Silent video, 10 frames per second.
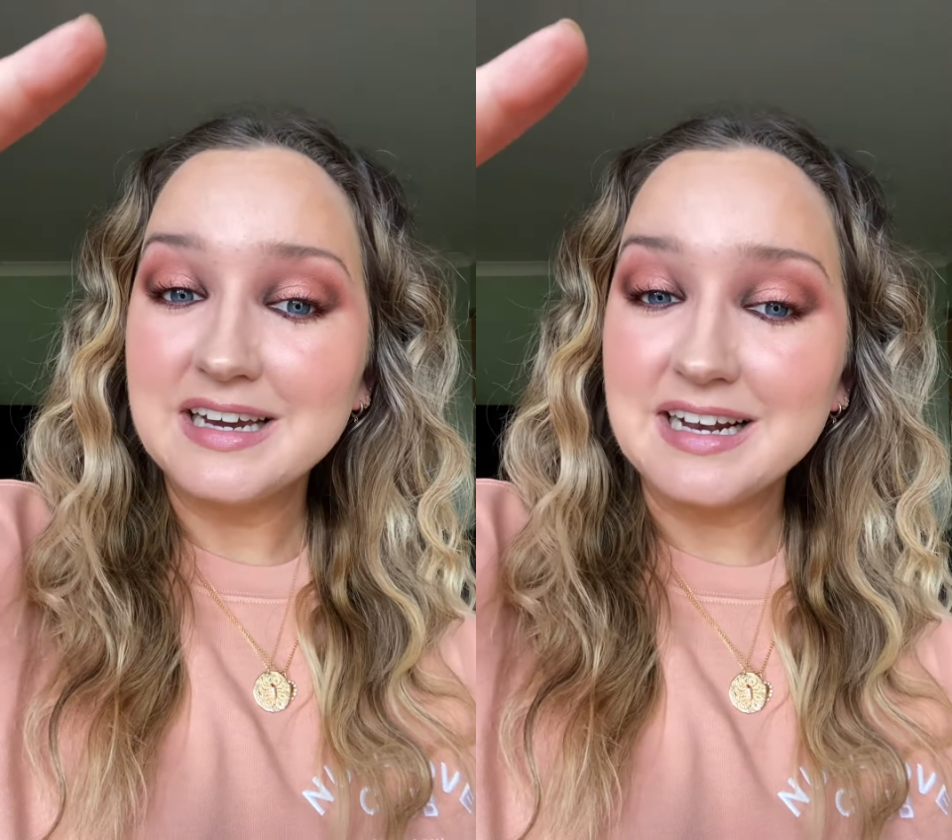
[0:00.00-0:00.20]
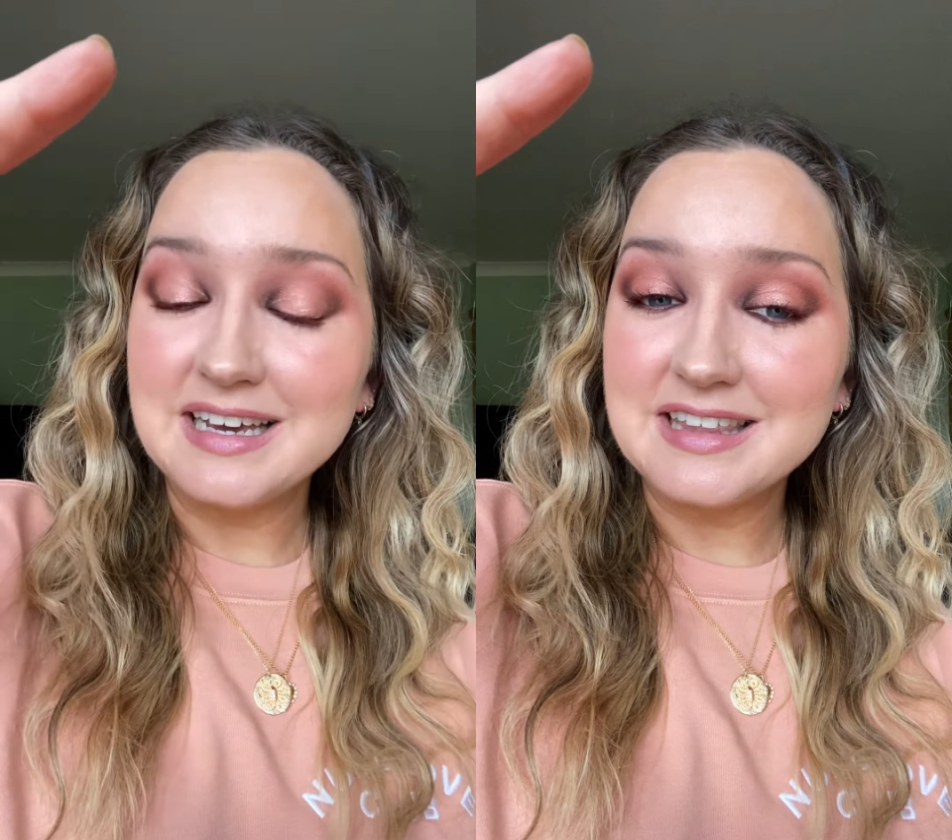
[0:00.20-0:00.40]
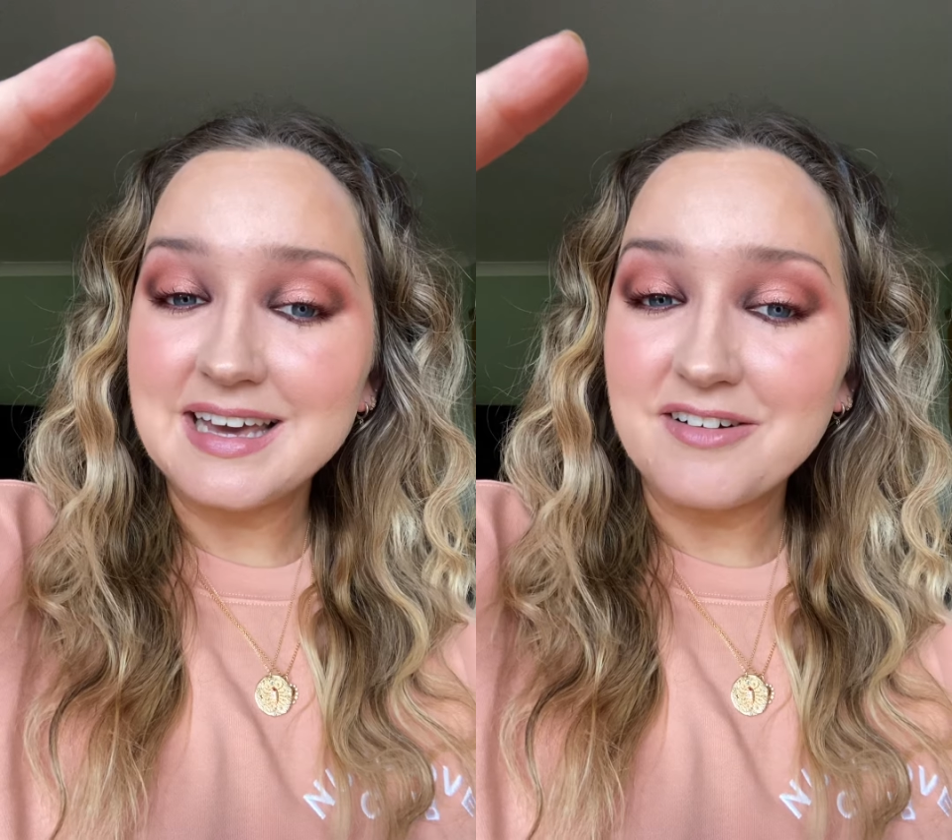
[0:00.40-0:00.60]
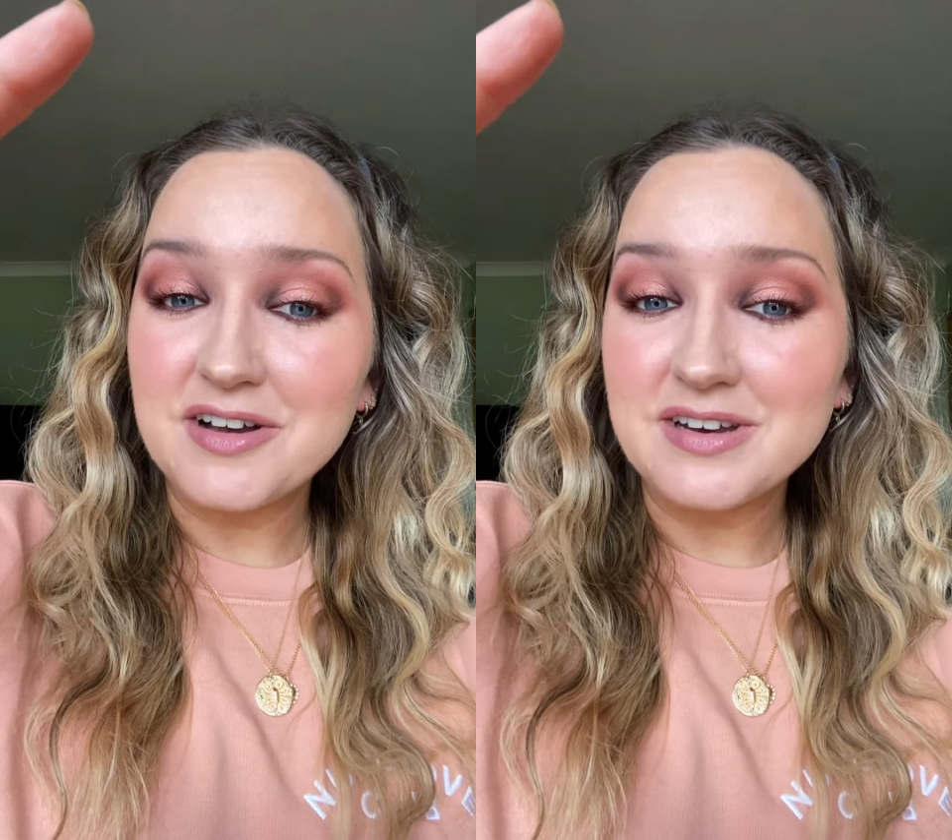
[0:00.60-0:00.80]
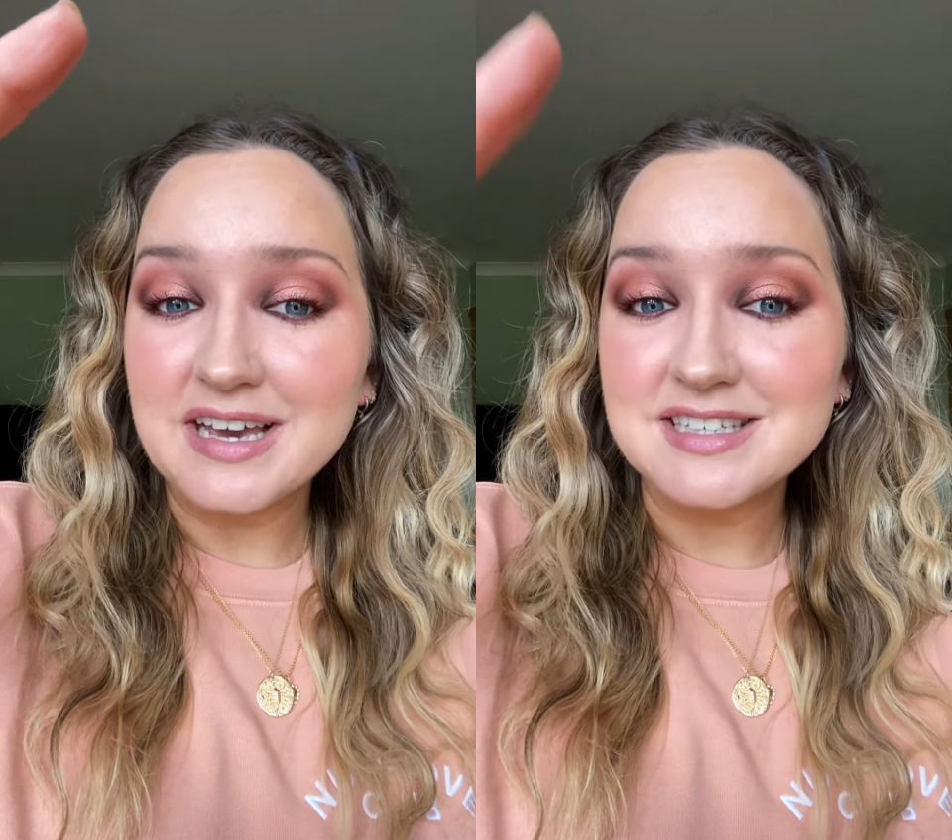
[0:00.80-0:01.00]
click the arrow
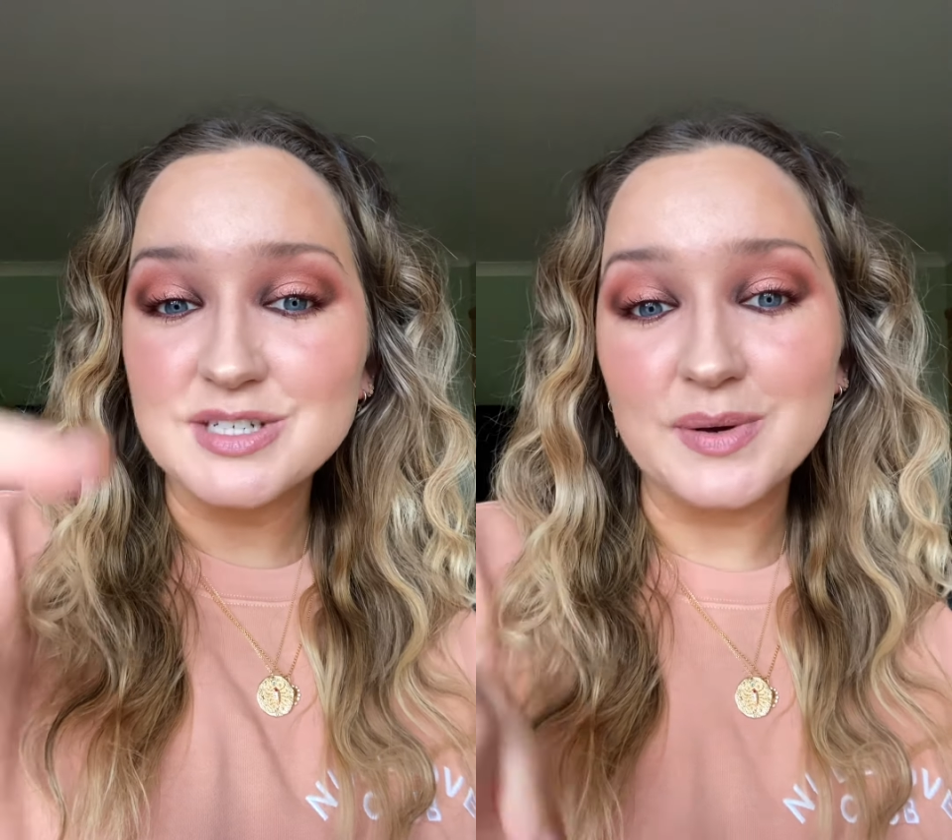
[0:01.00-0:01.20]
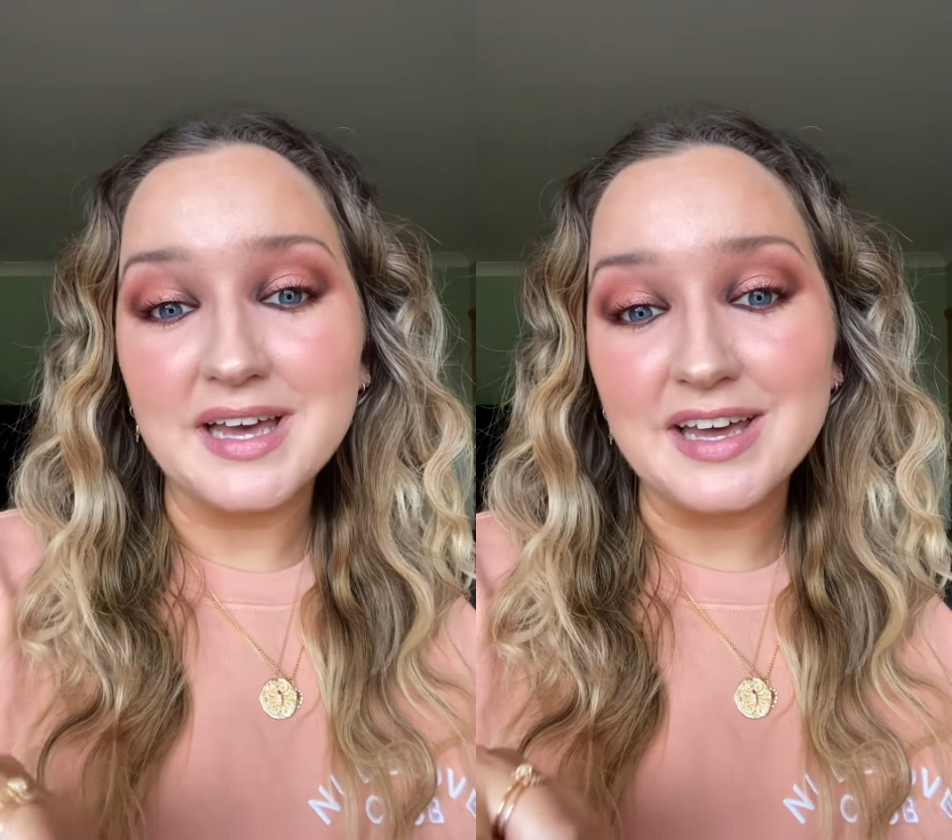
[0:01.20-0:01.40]
next to it,